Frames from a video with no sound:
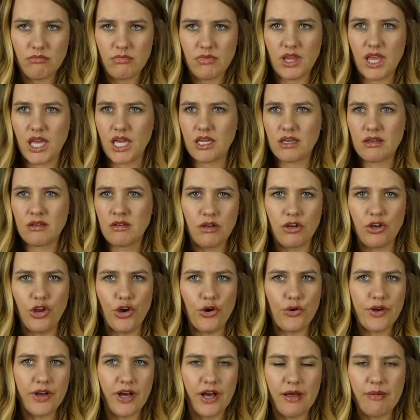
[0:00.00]
Like
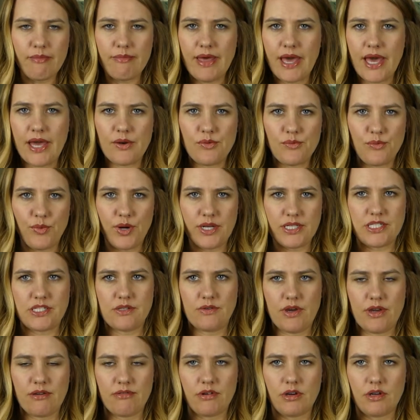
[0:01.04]
no combat
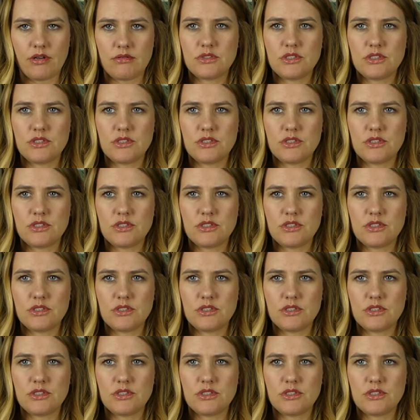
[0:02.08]
whatsoever.